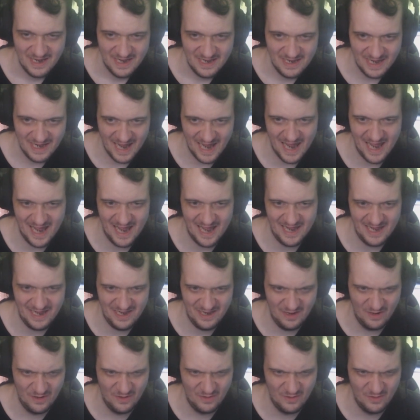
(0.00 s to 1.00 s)
Yeah,
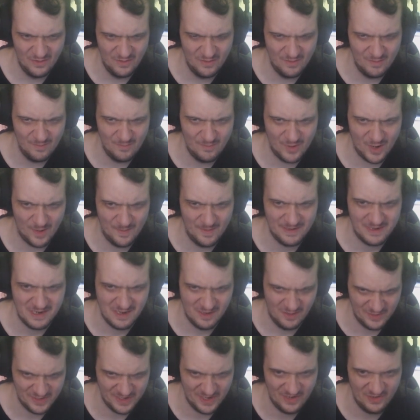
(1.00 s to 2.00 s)
you probably
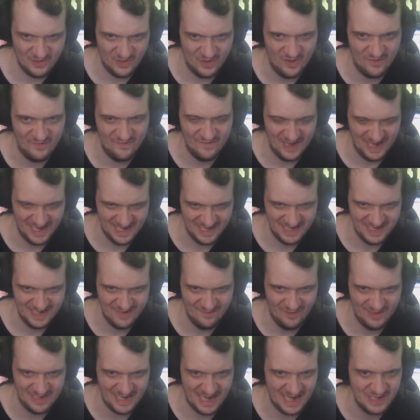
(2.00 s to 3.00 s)
chose the door once
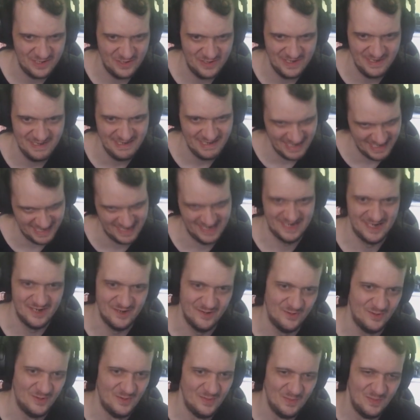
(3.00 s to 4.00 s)
he was actually needing
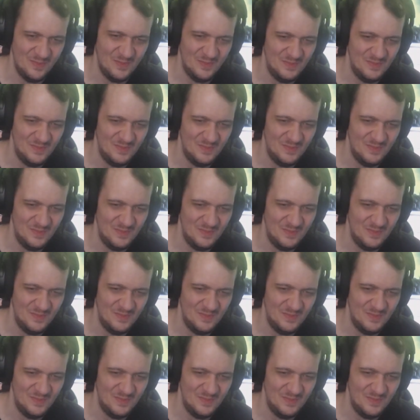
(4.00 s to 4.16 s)
you.